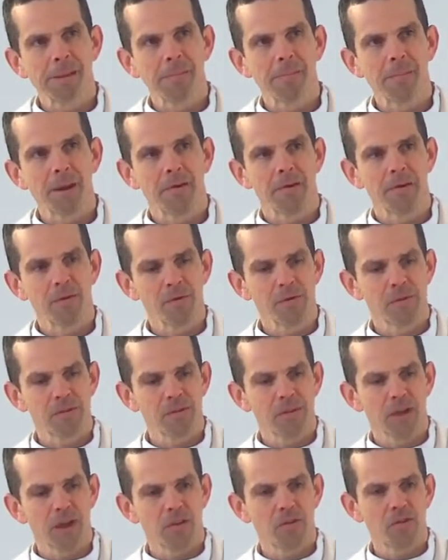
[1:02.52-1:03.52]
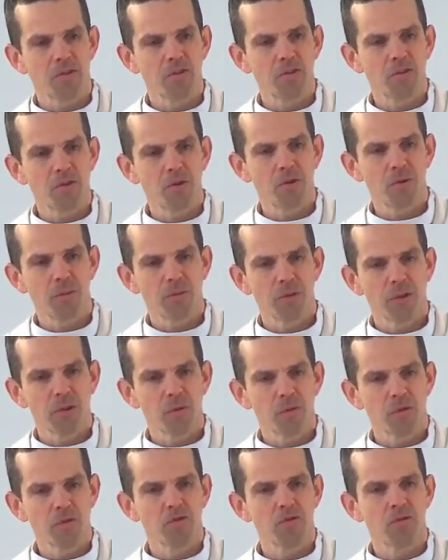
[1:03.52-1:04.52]
Mary was assumed, she
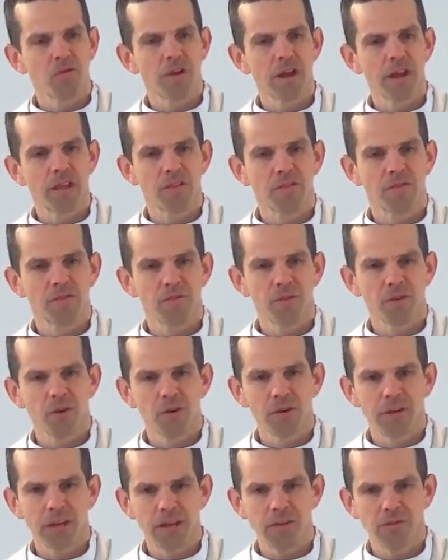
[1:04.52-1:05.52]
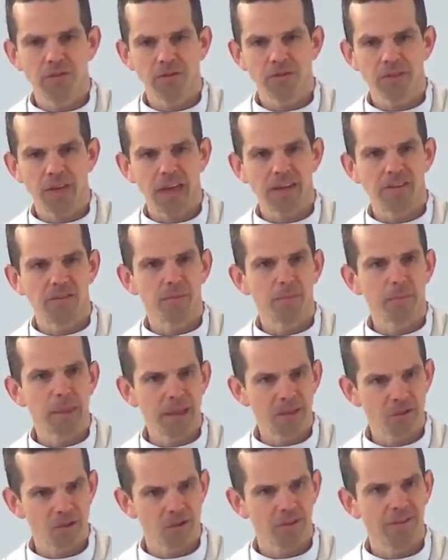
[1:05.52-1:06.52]
was transferred into that
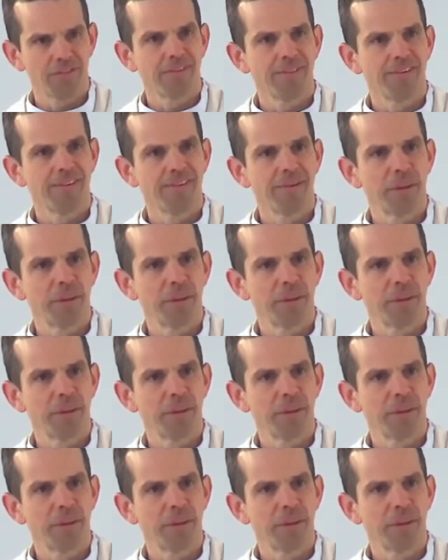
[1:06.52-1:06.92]
dimension.